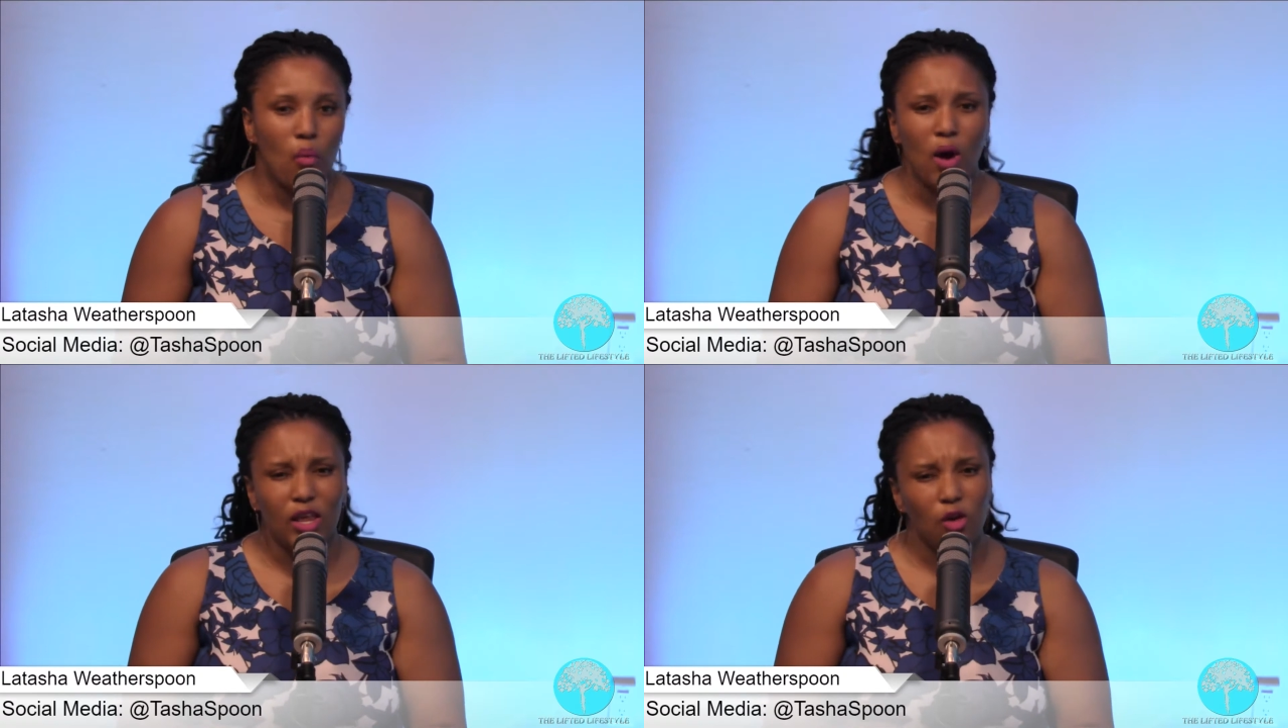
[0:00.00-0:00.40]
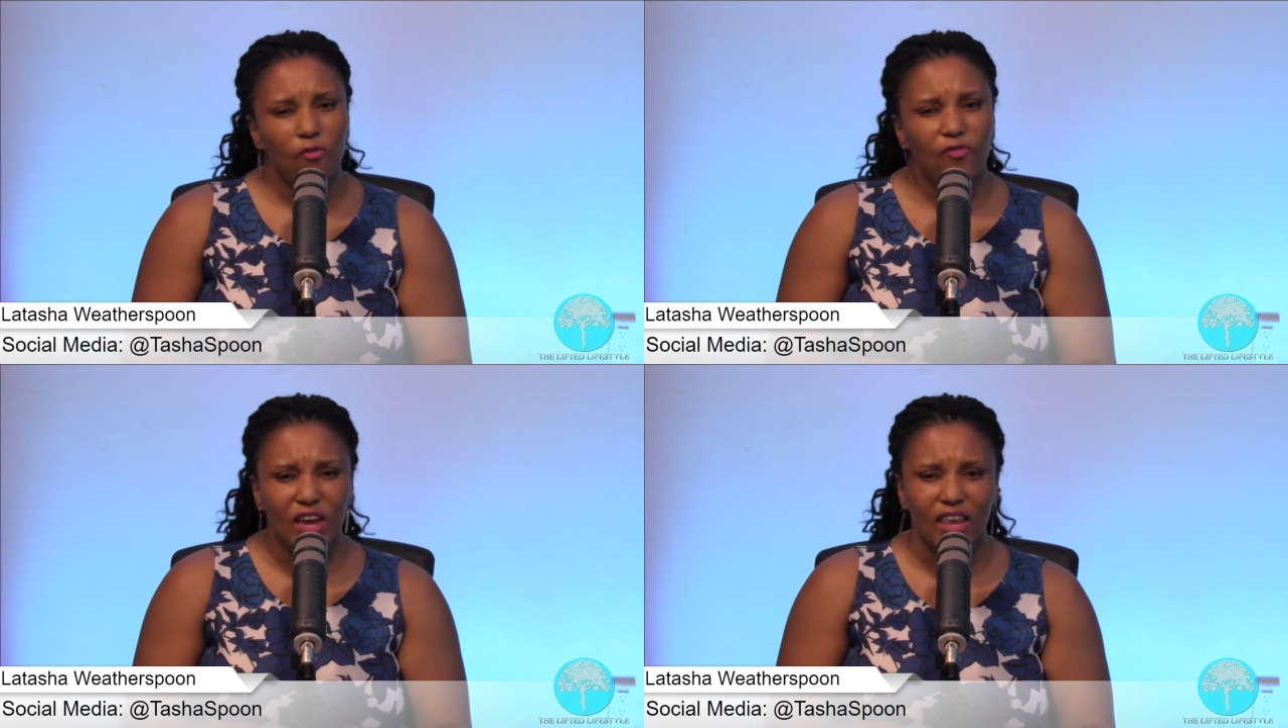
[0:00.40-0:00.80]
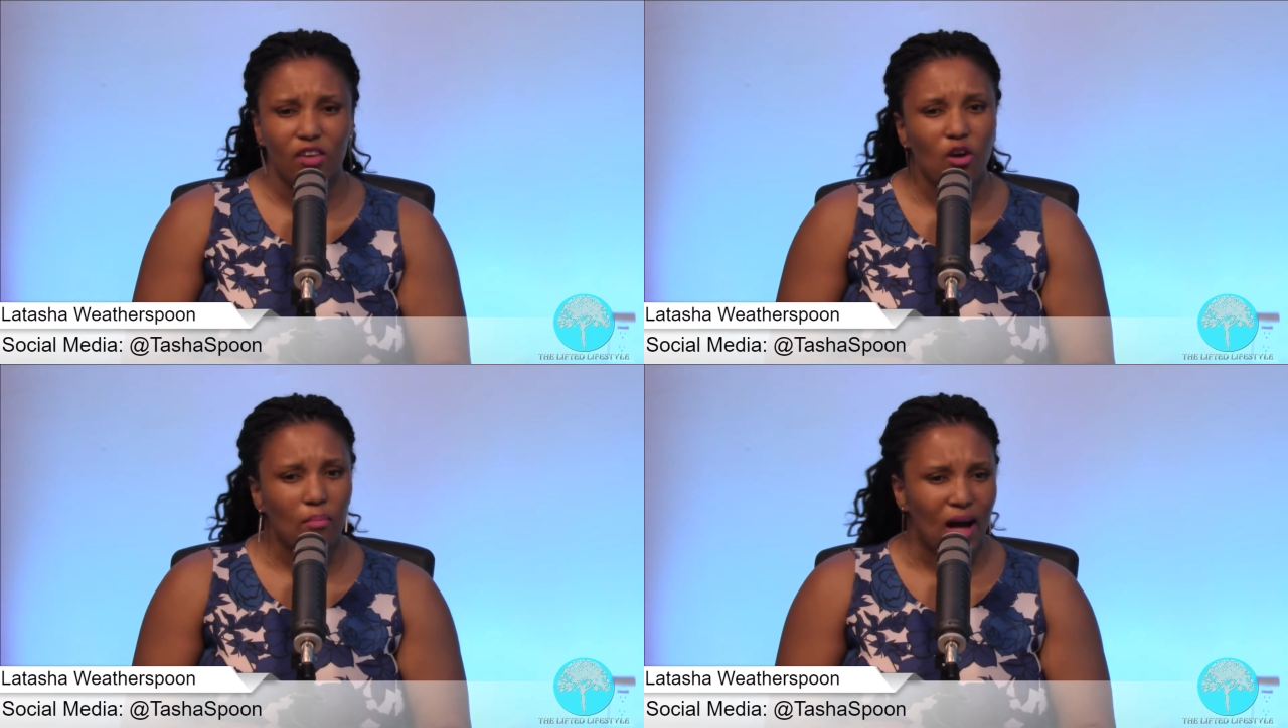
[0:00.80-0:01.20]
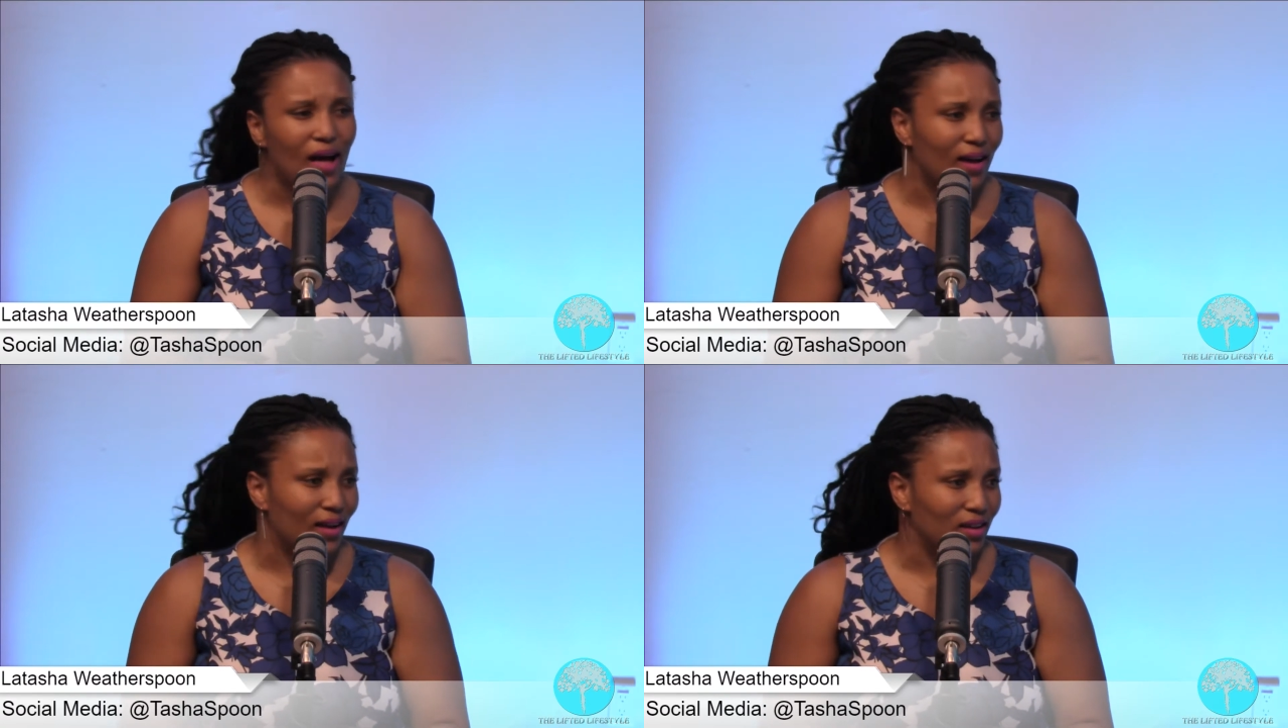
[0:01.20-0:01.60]
What are you feeding your
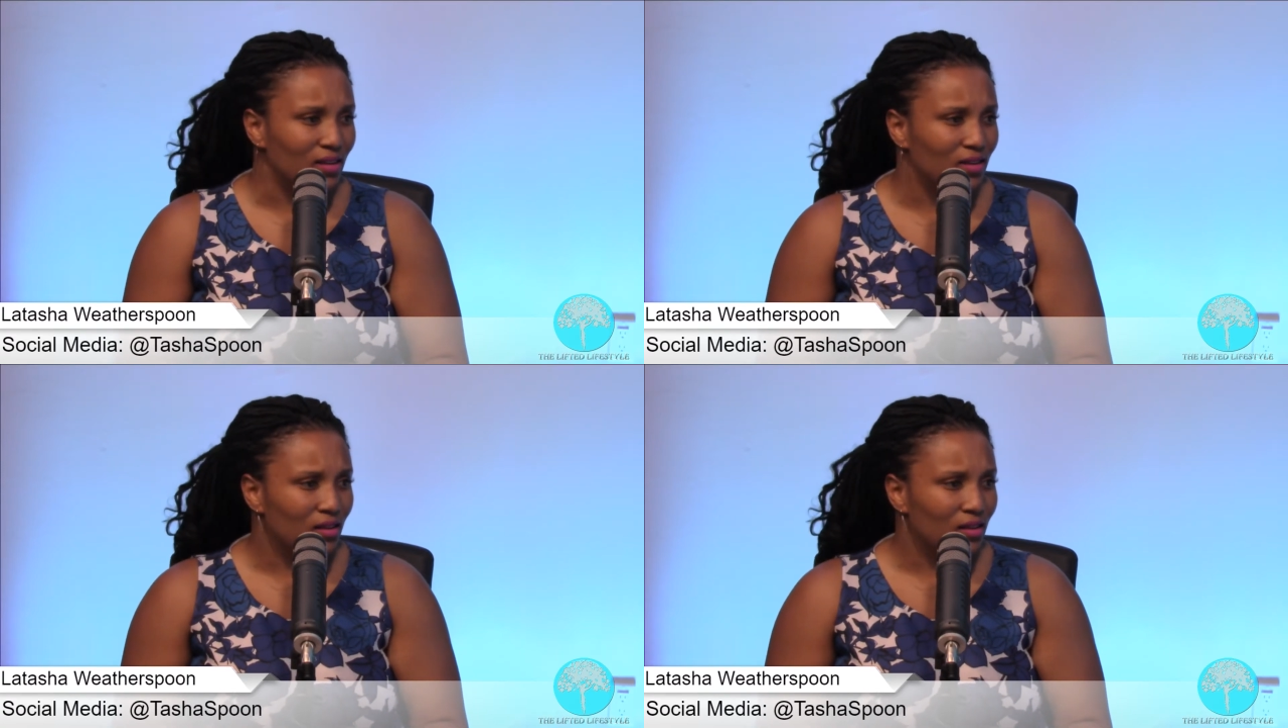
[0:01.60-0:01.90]
mind?